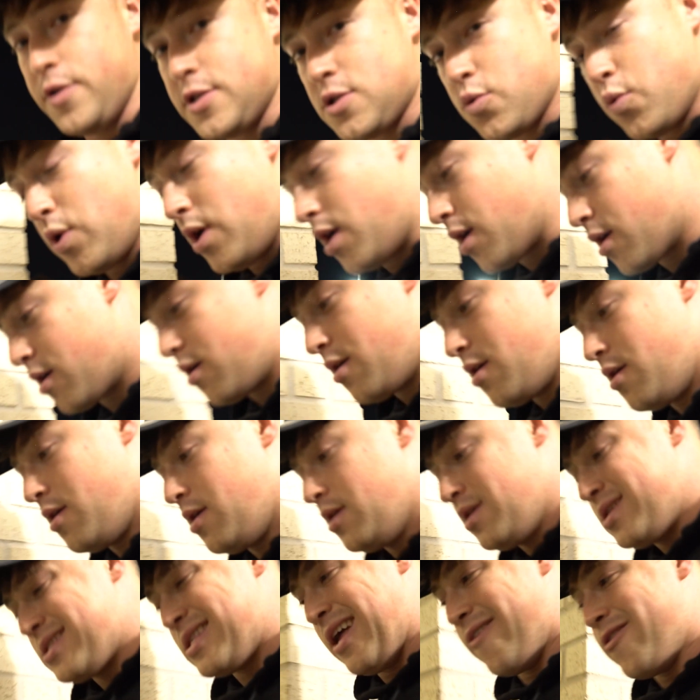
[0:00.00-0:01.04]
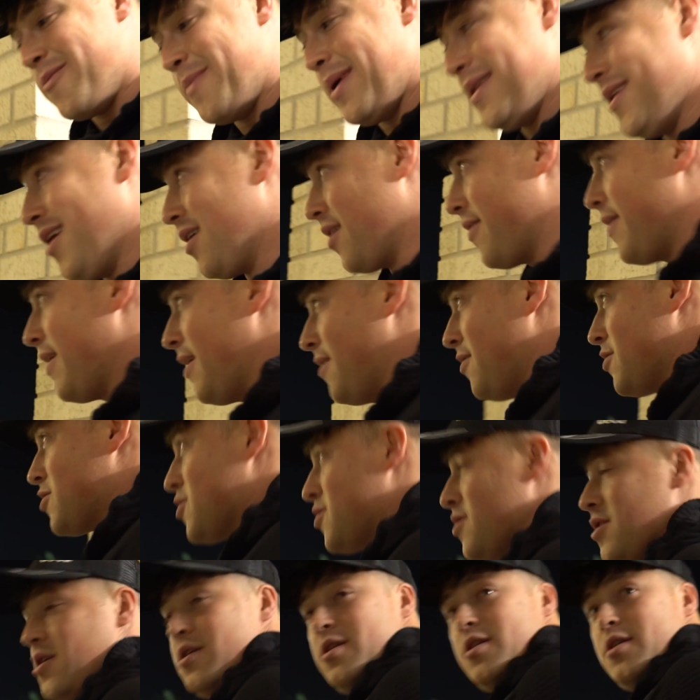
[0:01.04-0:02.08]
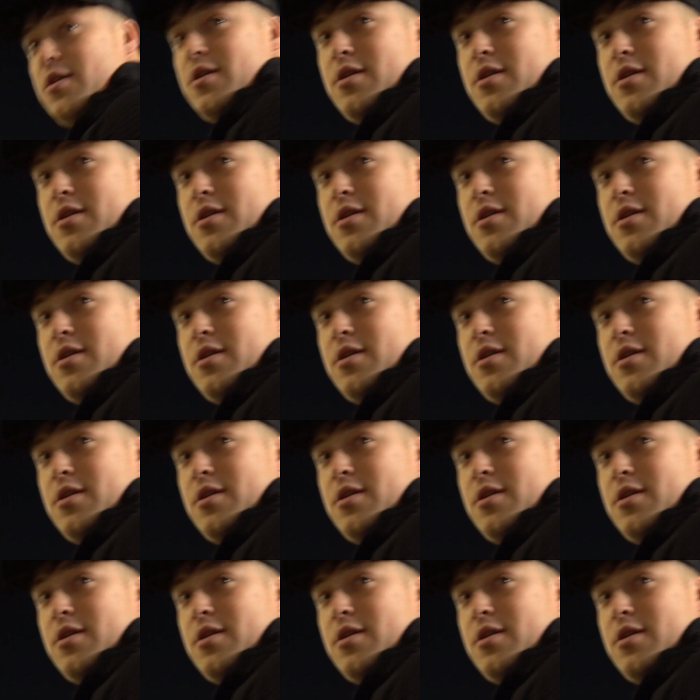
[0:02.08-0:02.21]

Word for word: this week. It's never been done in the industry.